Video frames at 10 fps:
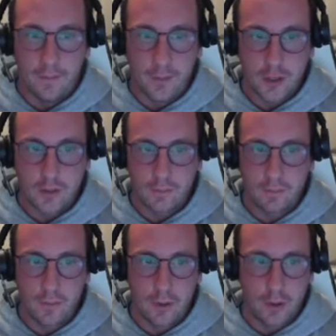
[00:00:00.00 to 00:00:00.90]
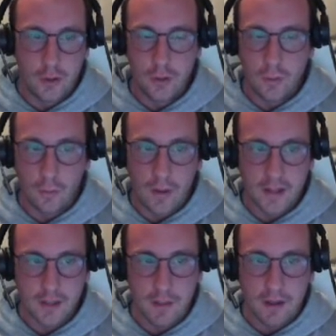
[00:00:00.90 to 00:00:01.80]
just do a
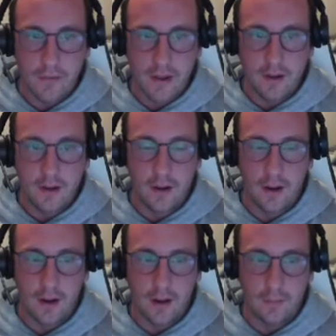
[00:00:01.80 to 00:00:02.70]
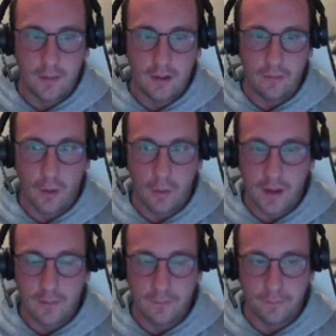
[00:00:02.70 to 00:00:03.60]
REST method, invoke
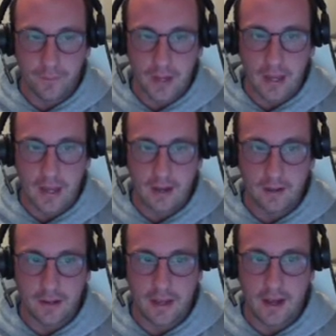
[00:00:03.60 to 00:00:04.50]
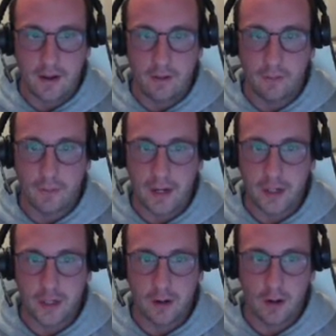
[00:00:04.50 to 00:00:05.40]
it, and get
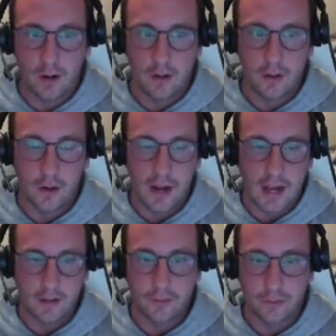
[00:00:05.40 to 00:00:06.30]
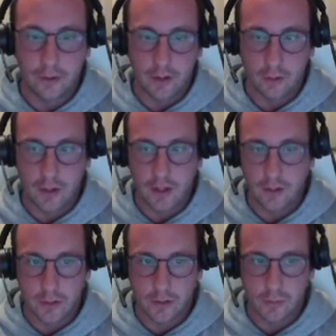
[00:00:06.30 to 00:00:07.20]
information on your Active Directory
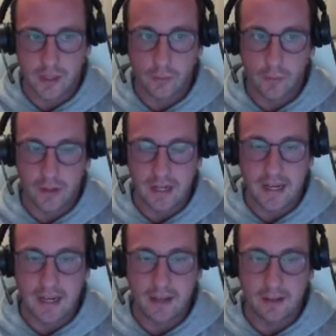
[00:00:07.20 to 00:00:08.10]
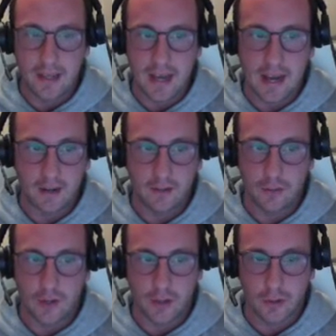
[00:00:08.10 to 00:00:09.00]
users without needing the Active
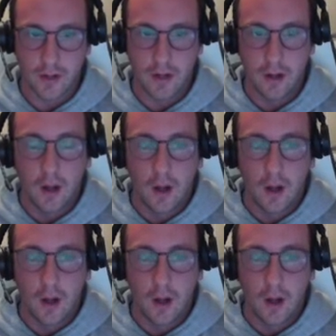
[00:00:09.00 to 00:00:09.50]
Directory